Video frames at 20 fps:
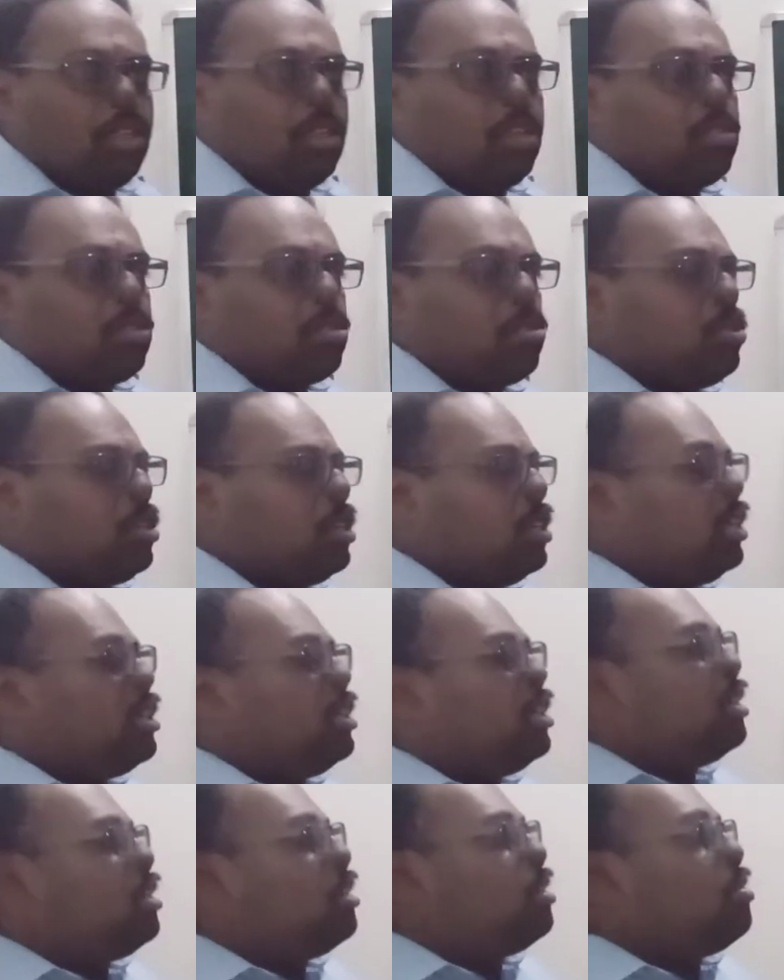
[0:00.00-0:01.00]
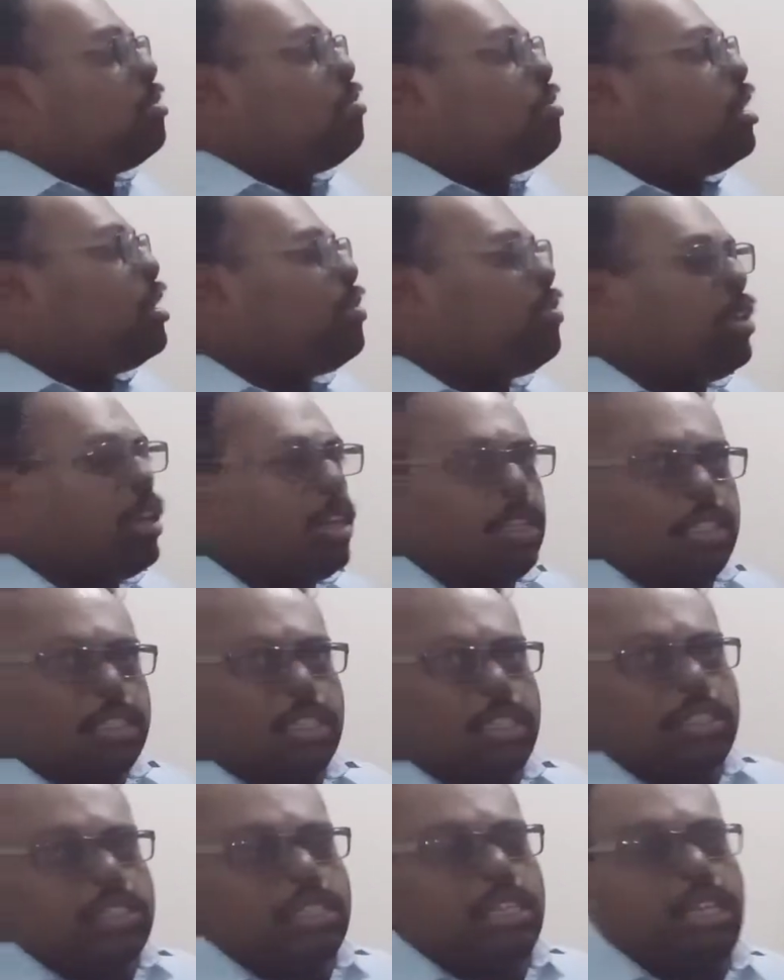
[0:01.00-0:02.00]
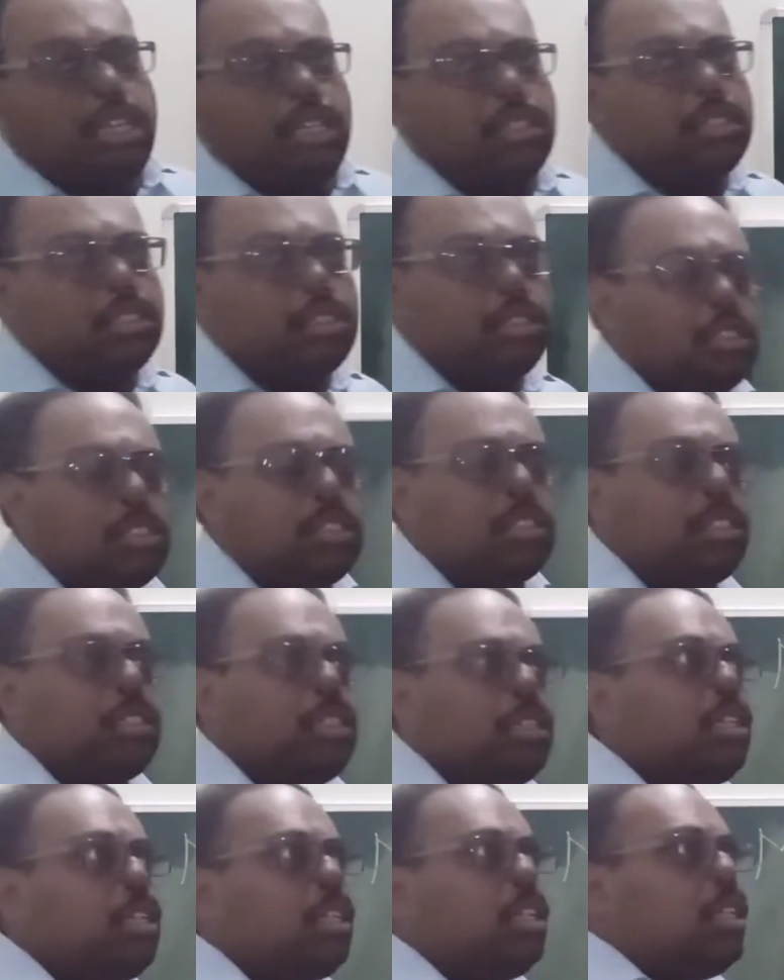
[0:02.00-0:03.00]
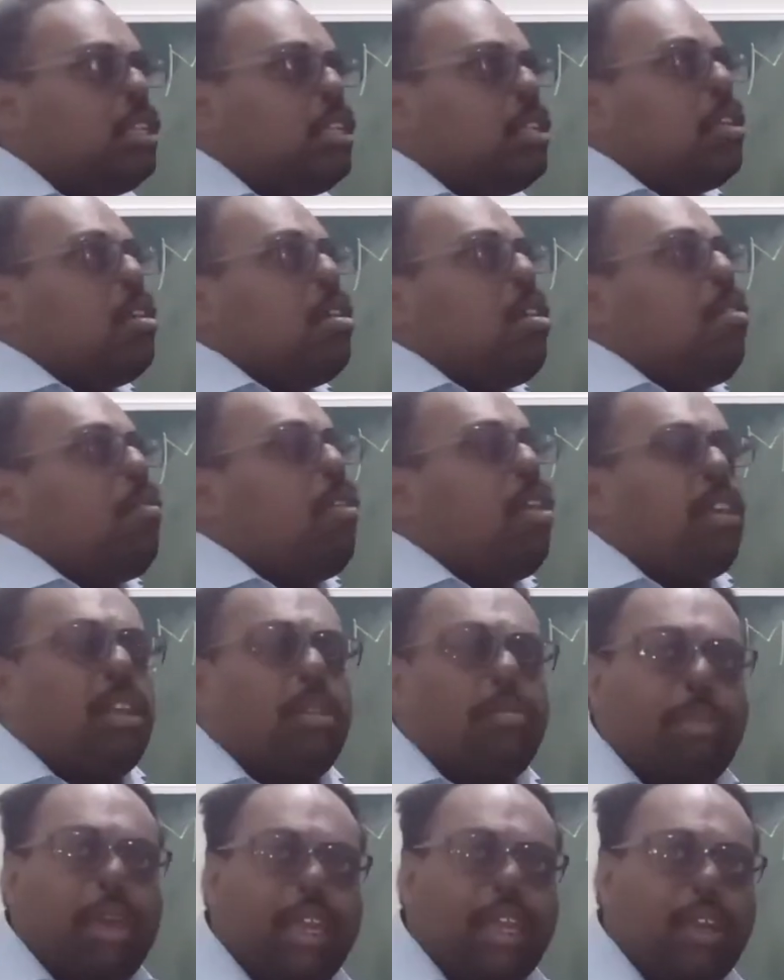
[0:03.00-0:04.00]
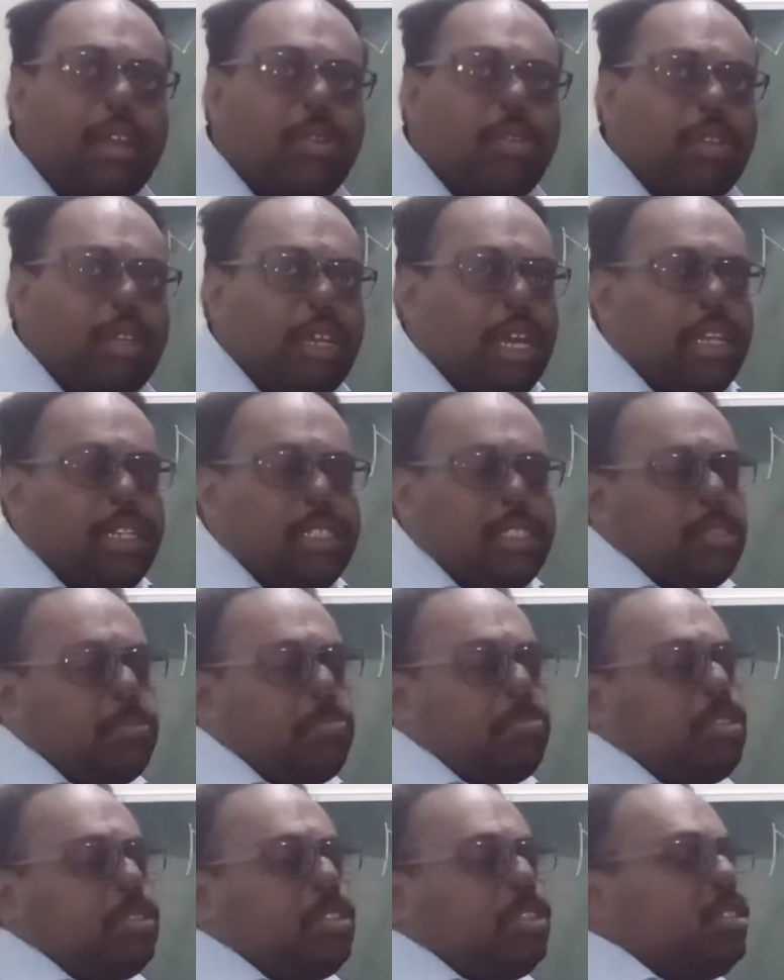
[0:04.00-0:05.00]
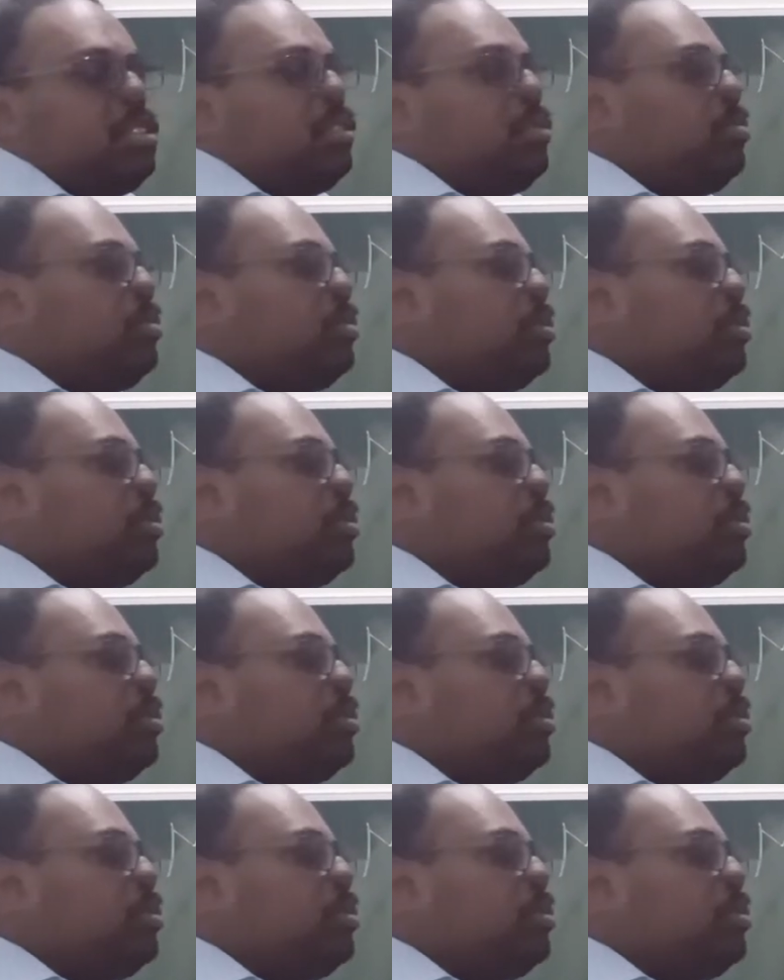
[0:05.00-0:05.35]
So here what we are discussing is what are microorganisms.